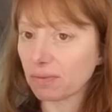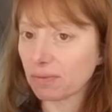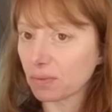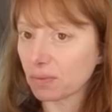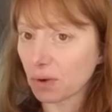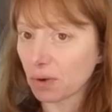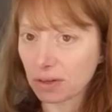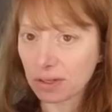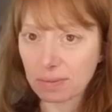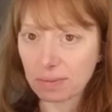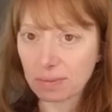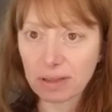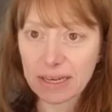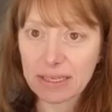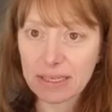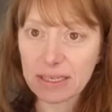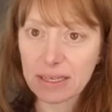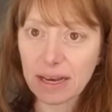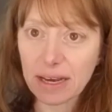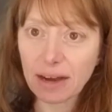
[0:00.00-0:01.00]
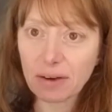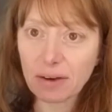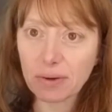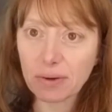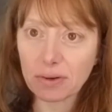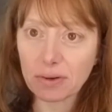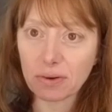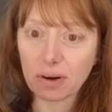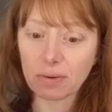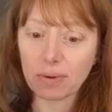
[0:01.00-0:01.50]
worked in places like
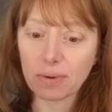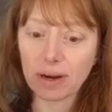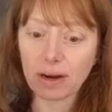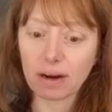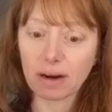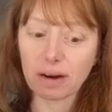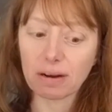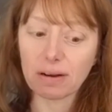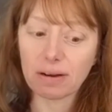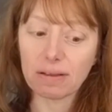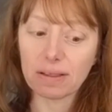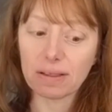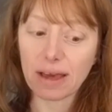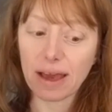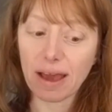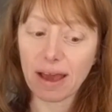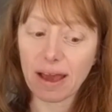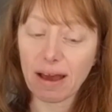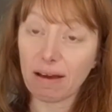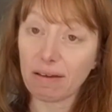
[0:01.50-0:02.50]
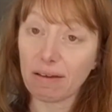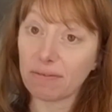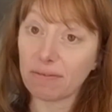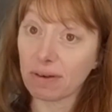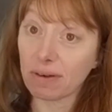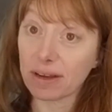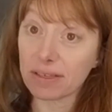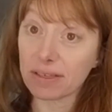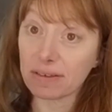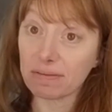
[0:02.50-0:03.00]
Ecuador where they have the
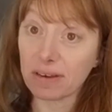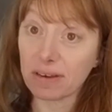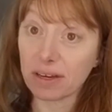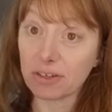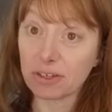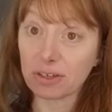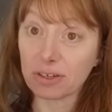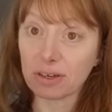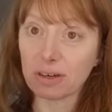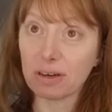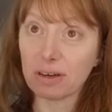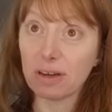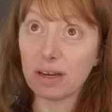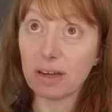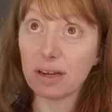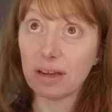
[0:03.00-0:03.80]
rights of nature